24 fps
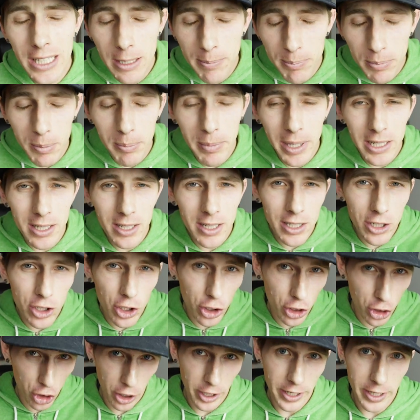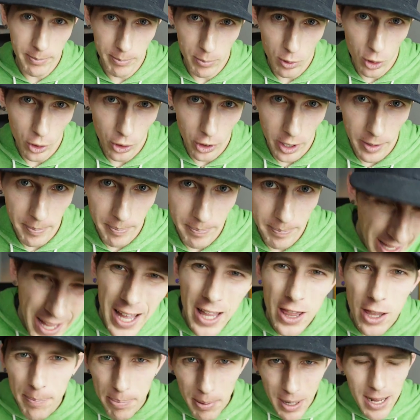implemented into your training program.
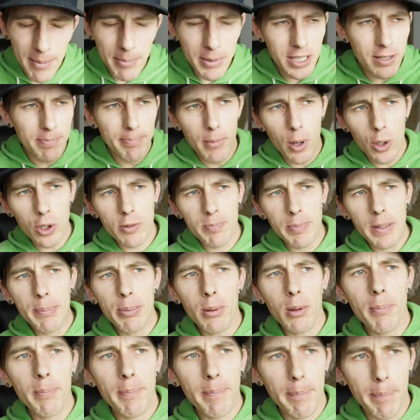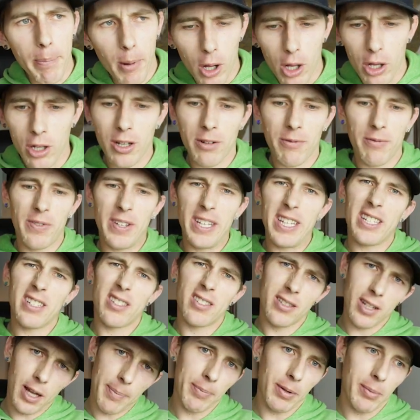The problem is most people bulk via
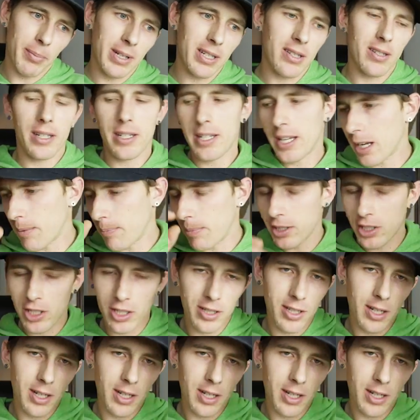supplements. They take a bunch of